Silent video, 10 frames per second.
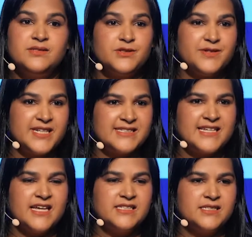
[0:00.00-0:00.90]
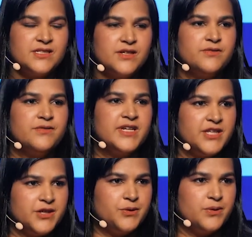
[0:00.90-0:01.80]
to reassess,
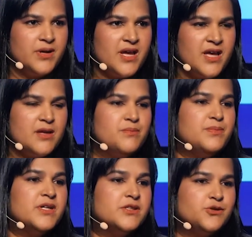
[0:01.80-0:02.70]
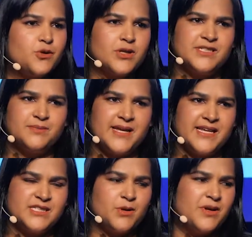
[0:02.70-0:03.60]
renew, and build towards a
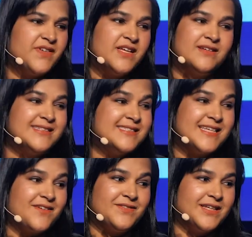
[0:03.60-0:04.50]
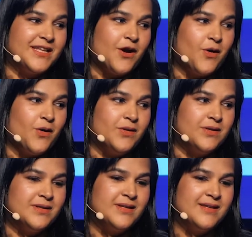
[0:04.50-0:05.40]
place where you feel indefinitely
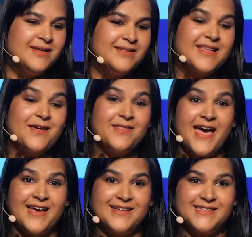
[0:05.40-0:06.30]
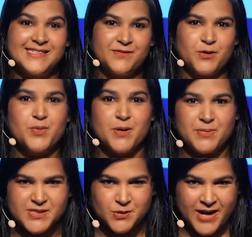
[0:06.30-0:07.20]
whole. Now that is living a
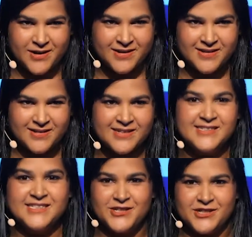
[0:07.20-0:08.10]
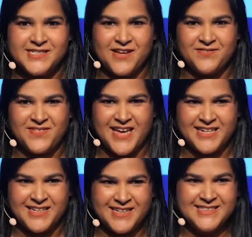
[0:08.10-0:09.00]
Purpose Squared. Consider yourself
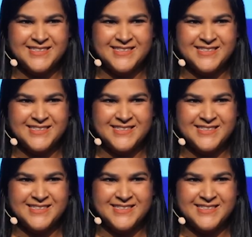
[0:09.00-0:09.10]
invited.